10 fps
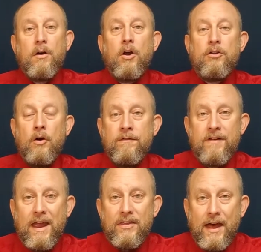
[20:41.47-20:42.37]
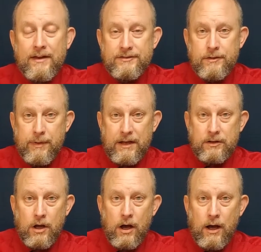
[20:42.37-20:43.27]
Your faith has to be in
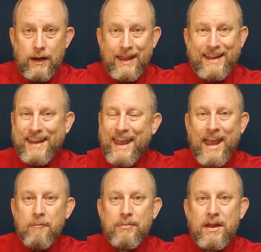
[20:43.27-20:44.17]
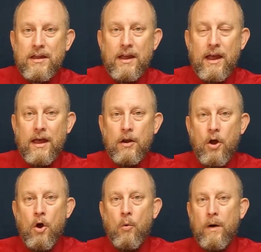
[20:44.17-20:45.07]
God. It can't be in,
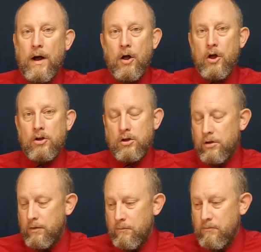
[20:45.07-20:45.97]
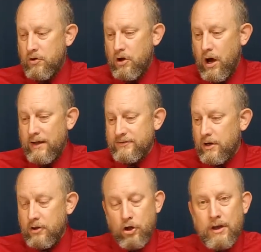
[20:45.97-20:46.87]
well, um, God's
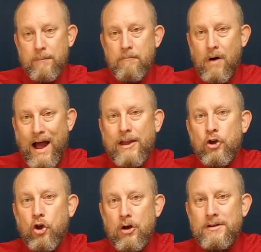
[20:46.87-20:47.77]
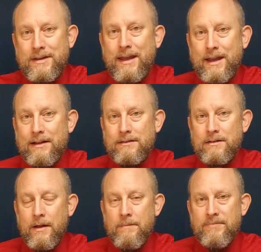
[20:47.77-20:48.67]
going to look at my good
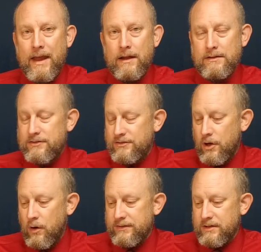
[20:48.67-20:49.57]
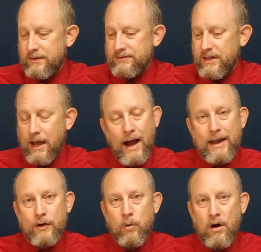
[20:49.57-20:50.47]
deeds and so he's going to say,
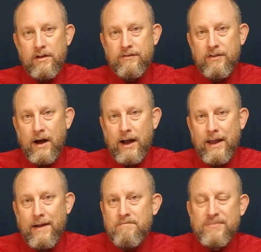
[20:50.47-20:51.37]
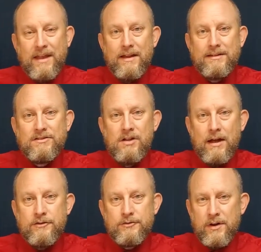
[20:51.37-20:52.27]
I qualify. It's
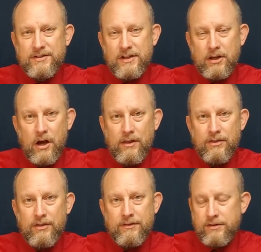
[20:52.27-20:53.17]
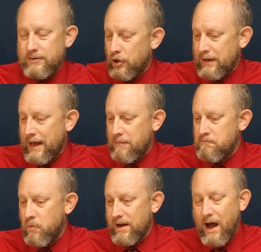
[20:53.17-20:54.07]
not trusting God to look at
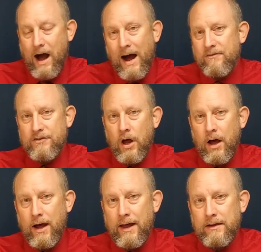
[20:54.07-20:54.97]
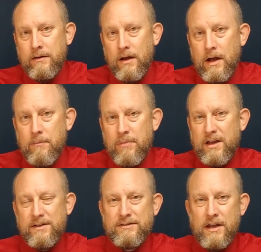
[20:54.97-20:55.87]
what I've done
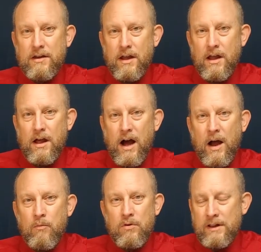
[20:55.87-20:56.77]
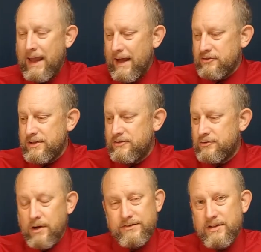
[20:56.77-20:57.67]
because then I'm really actually
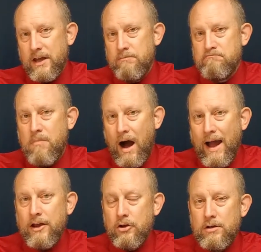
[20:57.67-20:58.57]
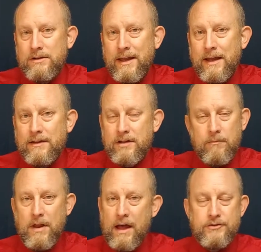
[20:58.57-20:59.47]
trusting in my good deeds.
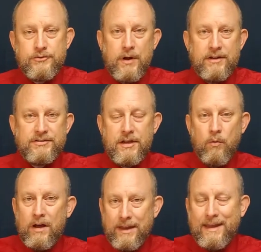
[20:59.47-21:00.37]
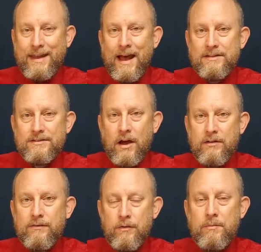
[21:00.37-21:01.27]
I'm not trusting what He has
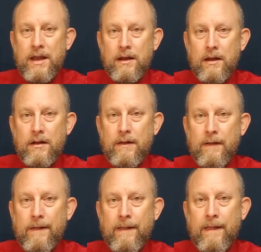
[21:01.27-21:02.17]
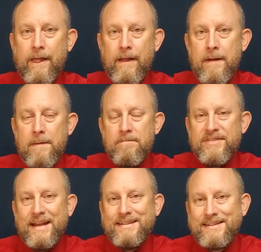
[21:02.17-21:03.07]
done for me.
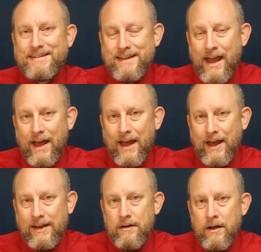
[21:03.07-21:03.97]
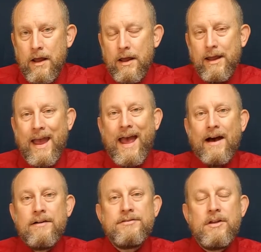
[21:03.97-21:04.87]
Instead, it
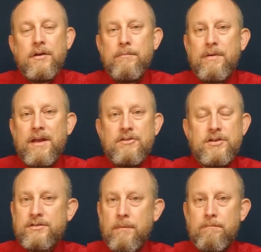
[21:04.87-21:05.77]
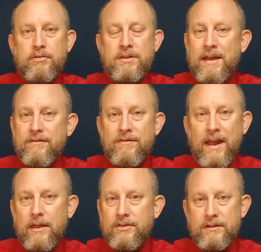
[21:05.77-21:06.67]
has to be just complete
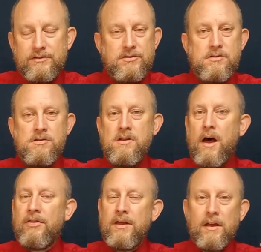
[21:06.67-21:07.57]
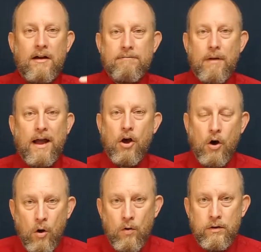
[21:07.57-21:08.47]
faith. It's nothing of my
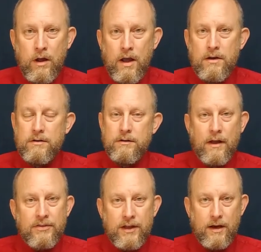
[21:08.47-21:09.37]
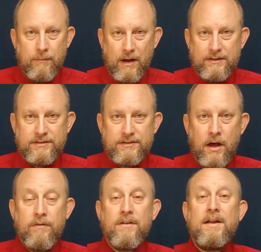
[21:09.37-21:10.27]
own, nothing of
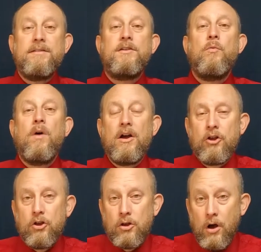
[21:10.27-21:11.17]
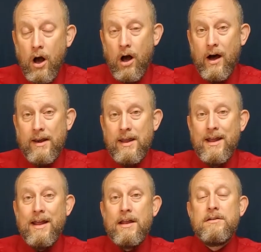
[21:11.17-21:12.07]
myself. It's in what God
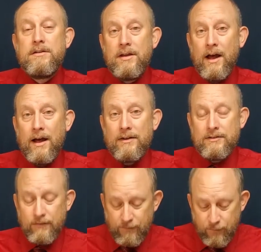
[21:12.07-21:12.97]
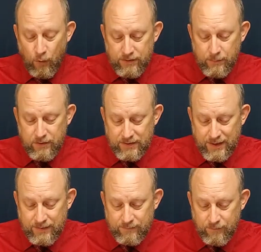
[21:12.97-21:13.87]
does for the
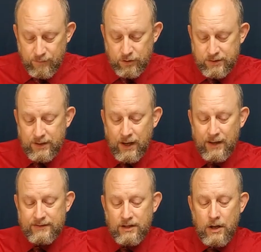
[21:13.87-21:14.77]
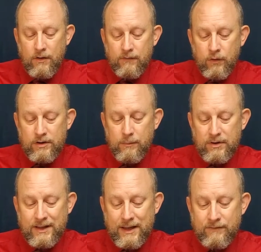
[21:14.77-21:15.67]
believer does for the
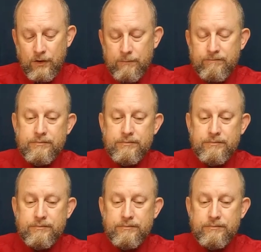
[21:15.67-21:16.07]
believer.